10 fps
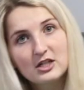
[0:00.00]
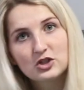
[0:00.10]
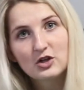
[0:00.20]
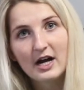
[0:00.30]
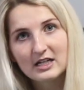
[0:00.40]

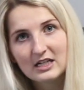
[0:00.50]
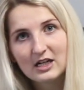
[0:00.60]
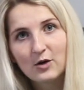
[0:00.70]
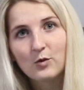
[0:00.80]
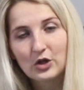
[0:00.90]

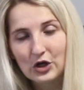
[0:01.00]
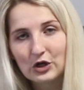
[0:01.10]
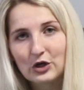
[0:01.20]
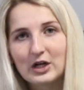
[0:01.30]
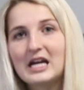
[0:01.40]
distracted with
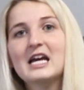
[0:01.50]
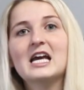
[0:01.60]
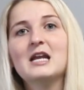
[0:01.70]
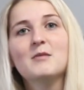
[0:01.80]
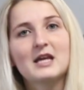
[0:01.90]
her
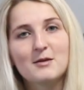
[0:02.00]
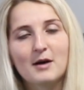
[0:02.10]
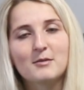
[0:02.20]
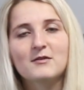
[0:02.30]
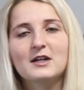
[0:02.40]
and making
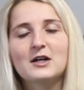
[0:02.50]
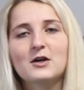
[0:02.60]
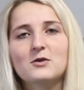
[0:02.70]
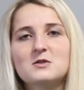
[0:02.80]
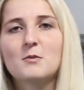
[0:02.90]
puppy
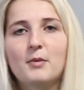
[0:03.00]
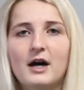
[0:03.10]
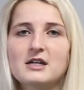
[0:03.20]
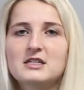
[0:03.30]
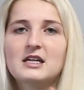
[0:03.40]
videos,
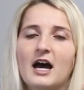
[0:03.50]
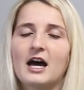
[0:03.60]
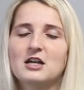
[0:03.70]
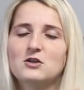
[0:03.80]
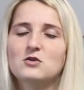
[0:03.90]
but
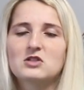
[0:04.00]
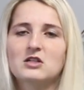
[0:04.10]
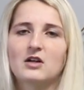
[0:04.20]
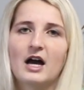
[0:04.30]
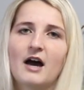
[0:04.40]
I do
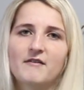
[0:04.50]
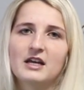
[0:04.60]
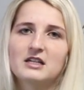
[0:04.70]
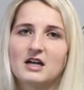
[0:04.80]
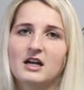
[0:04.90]
still have
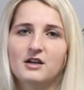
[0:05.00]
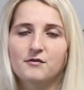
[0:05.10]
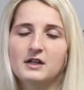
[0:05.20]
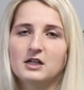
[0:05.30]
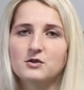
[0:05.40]
a ton of
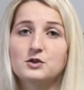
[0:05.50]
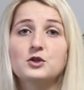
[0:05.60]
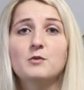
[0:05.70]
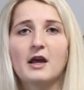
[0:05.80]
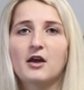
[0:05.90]
videos
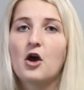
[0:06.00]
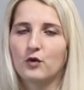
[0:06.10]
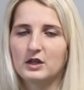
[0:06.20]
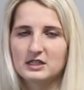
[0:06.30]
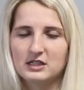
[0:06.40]
to make
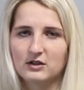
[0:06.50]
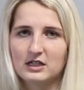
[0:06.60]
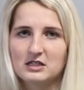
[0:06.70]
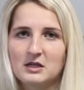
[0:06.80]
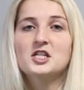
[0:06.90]
for this
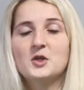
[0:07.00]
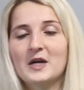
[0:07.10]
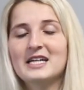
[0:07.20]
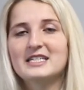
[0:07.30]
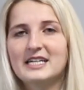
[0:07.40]
series. So
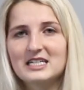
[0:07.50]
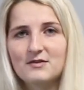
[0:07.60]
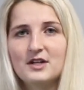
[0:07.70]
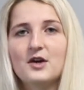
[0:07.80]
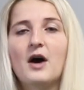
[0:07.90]
in today's
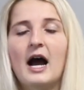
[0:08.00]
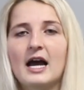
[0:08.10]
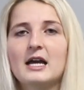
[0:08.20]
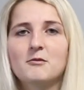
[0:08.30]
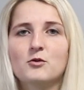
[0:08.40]
video,
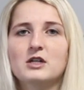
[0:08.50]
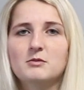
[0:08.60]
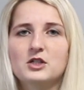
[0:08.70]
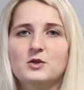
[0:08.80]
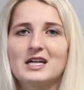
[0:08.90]
I am going to
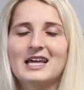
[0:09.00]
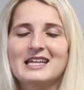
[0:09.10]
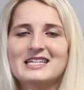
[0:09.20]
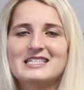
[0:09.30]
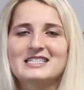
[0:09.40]
be doing
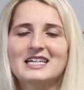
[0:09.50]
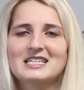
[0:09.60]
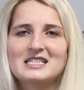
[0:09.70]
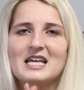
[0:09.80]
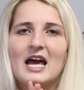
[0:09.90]
the
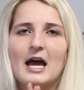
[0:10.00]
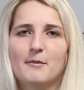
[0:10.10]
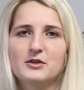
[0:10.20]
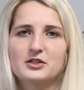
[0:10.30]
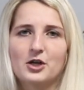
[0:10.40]
sixth
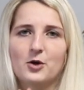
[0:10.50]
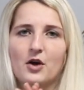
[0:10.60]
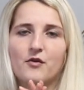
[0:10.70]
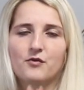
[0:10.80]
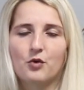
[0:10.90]

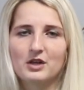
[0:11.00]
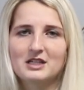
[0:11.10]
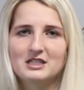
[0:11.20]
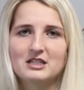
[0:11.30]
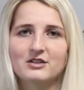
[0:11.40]
episode for
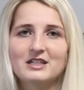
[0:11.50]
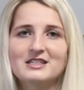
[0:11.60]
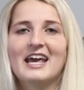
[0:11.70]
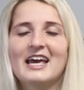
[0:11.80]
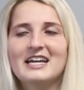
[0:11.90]
this series.
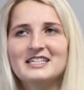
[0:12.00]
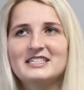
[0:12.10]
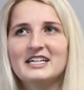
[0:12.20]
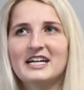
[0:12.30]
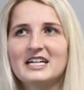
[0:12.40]
And
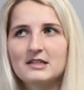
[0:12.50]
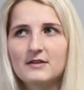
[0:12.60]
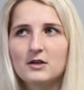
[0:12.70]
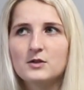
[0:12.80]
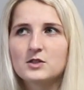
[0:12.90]
today's
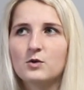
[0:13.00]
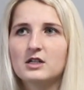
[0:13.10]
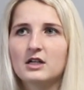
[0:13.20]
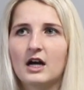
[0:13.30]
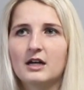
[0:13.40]
video is going
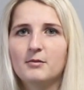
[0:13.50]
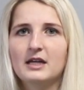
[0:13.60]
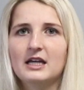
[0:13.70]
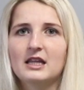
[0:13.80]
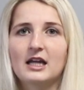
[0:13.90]
to kind of
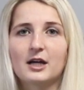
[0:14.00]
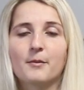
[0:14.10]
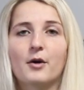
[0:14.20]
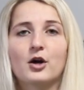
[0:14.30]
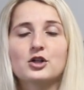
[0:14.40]
be like a
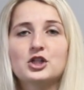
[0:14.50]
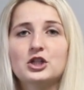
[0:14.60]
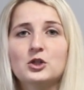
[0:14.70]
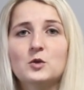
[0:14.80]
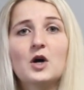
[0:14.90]
part
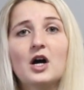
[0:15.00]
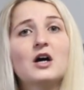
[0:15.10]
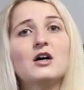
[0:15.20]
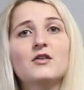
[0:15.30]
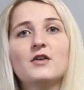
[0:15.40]
two
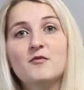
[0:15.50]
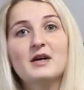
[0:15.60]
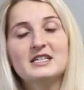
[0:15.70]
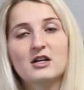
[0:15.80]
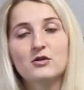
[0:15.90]
of
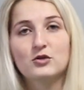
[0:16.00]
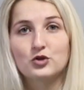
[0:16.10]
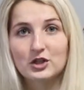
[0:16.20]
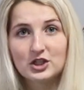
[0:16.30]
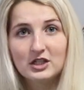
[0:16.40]
my dental
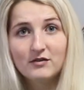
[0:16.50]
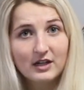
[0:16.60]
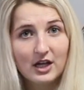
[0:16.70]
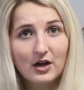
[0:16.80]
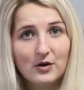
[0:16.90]
nutrition
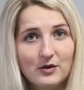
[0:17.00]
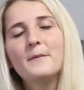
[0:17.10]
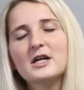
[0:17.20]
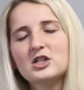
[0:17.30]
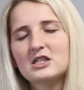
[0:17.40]
video,
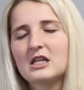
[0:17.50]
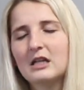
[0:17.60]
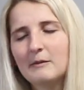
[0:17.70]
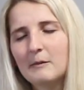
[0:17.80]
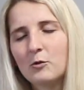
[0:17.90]
but just a
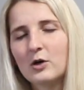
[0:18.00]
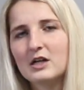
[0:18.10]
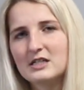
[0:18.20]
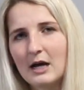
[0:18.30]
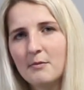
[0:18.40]
little bit more
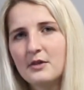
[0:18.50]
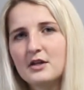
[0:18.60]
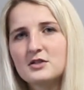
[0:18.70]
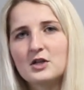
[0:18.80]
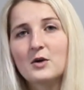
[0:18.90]
in
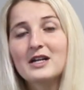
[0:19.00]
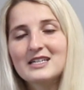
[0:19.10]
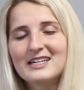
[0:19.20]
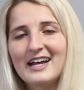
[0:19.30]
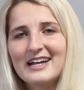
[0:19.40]
depth. So in
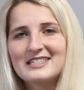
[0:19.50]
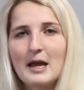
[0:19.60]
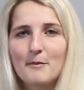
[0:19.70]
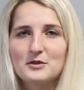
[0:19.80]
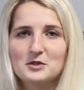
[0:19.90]
today's
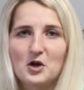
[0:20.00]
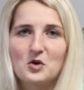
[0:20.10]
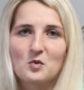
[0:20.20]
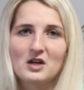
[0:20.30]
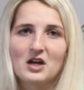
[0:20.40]

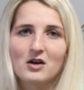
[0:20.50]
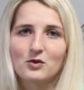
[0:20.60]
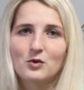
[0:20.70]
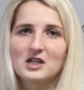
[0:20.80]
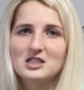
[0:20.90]
episode, we are
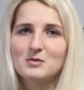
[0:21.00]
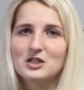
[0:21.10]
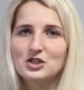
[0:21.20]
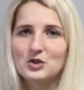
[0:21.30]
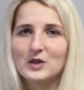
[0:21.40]
going to
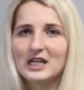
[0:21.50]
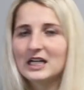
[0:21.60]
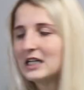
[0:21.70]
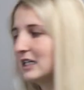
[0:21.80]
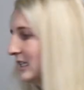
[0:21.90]
be doing